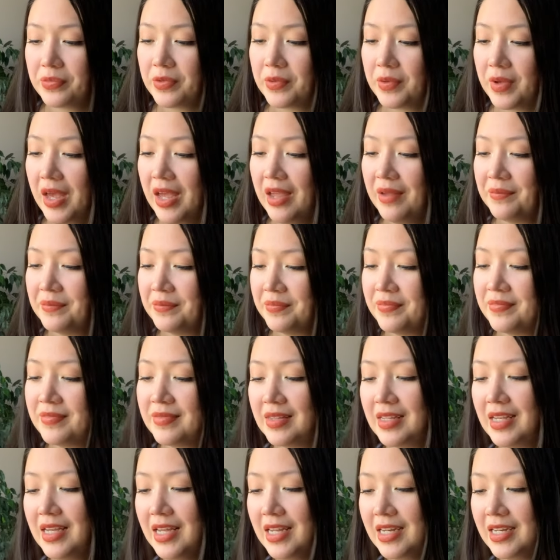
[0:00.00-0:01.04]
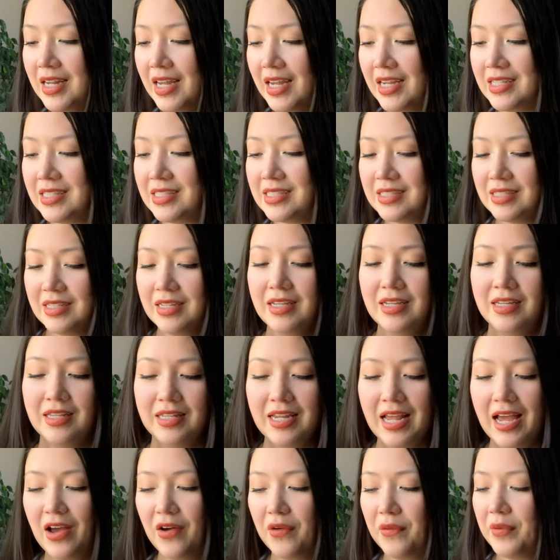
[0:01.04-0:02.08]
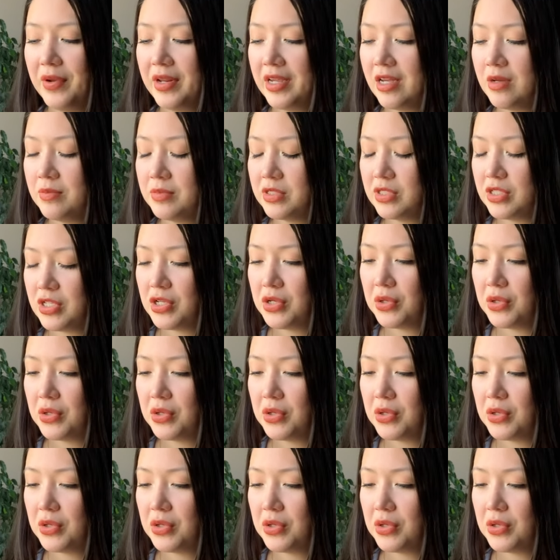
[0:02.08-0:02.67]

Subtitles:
Okay, nice. Now, when it comes to